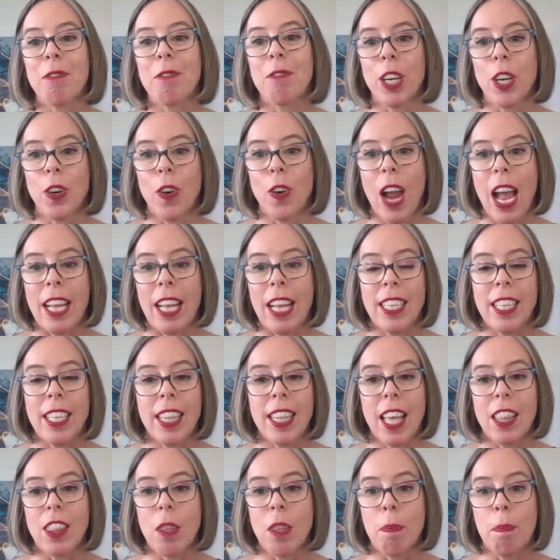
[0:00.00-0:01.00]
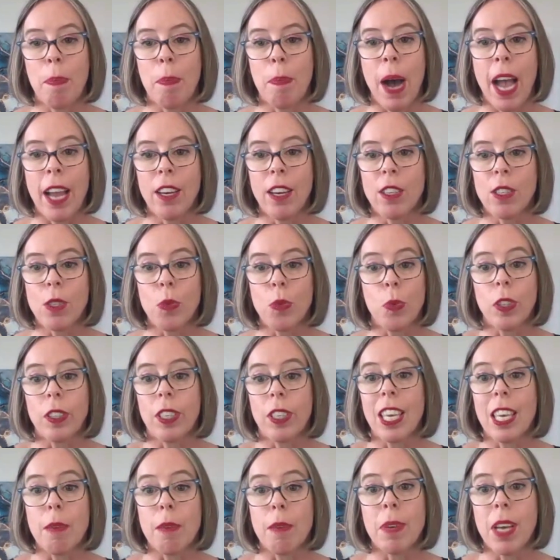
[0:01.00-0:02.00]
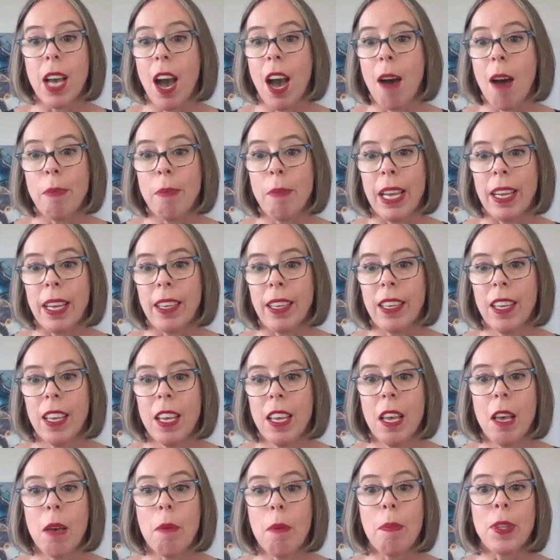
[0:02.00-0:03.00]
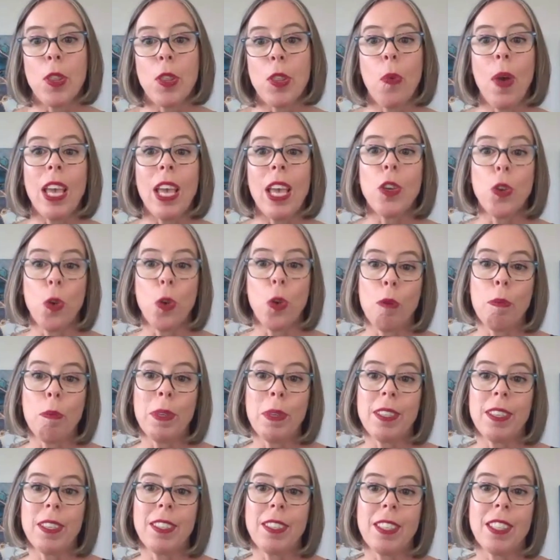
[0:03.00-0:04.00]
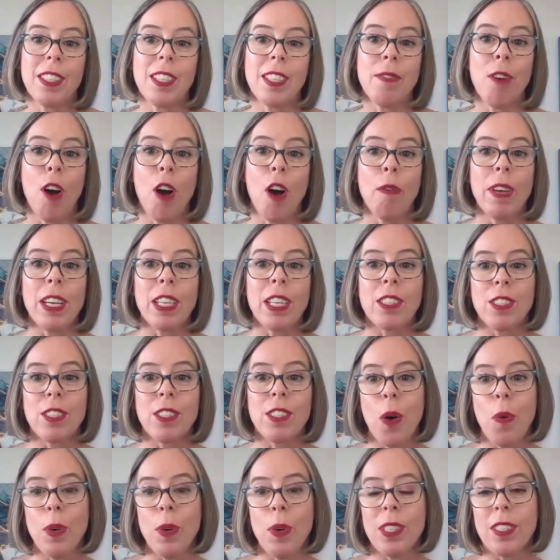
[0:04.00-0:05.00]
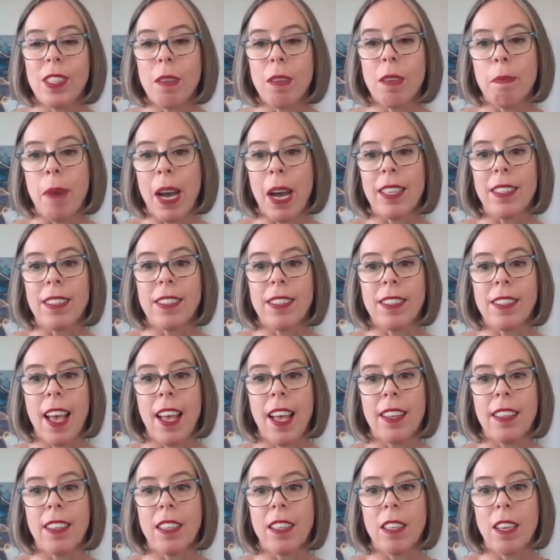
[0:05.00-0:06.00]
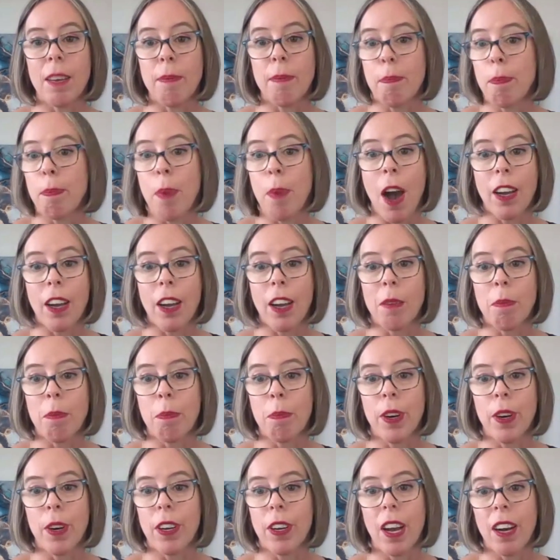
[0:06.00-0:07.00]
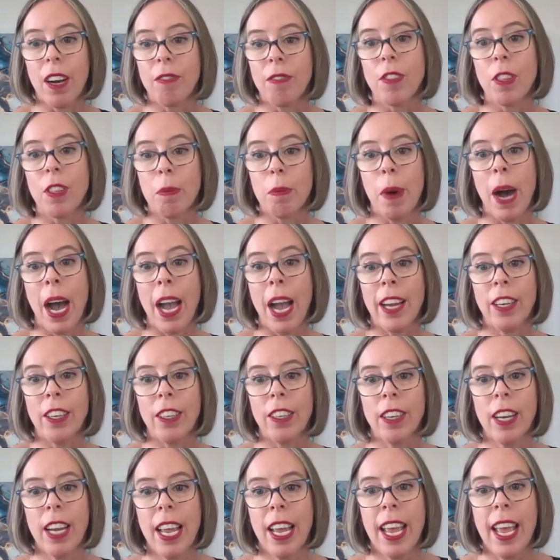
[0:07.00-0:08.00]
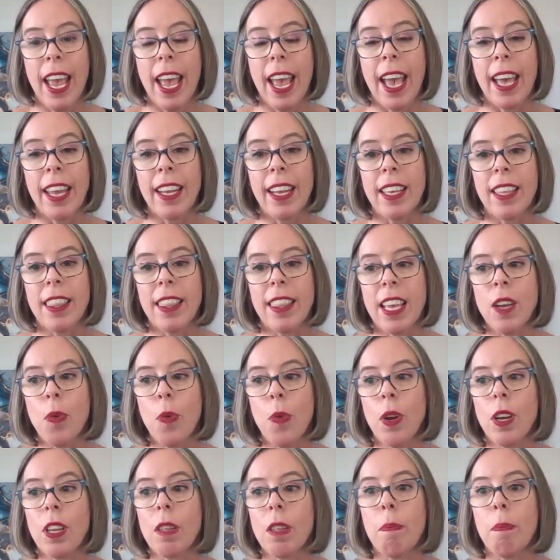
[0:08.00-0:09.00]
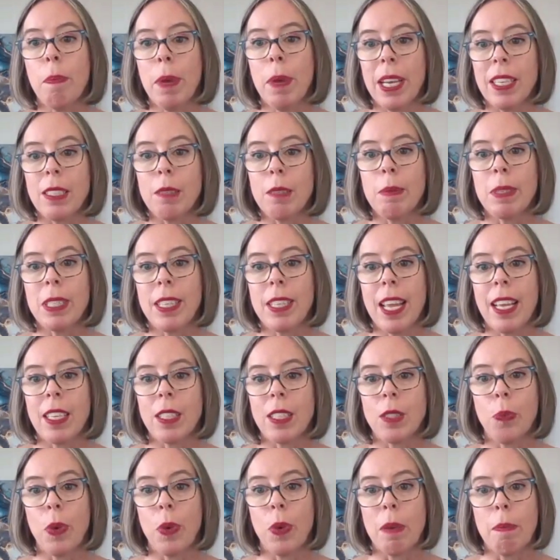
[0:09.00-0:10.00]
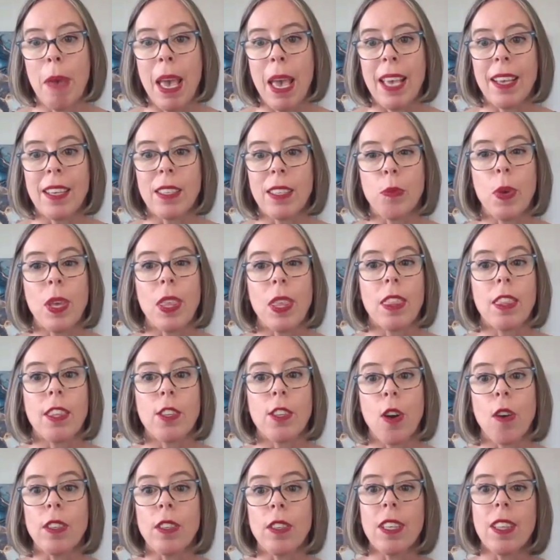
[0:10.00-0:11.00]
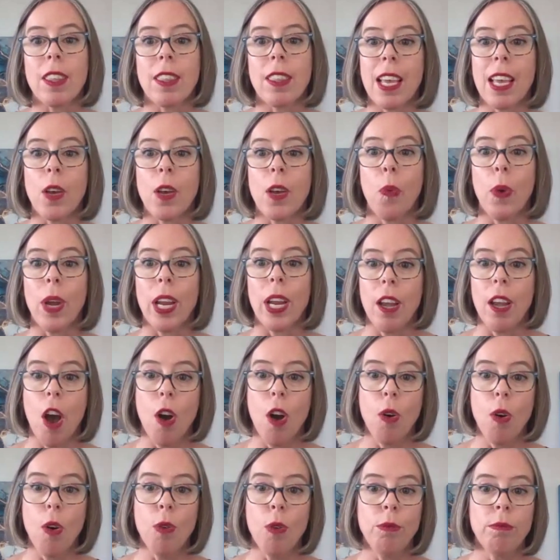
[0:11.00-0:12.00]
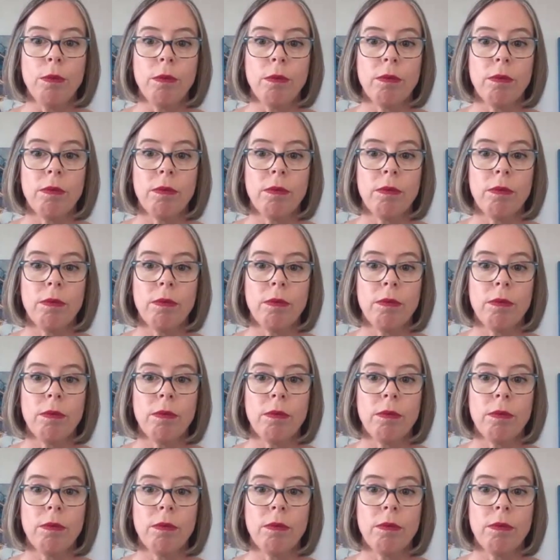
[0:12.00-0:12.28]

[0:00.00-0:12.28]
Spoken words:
it for granted that the buyers will keep coming. But the way your business is evolving, so is the mindset, the pocketbook of the buyer. And I think one of the biggest mistakes we make is we start to think we know,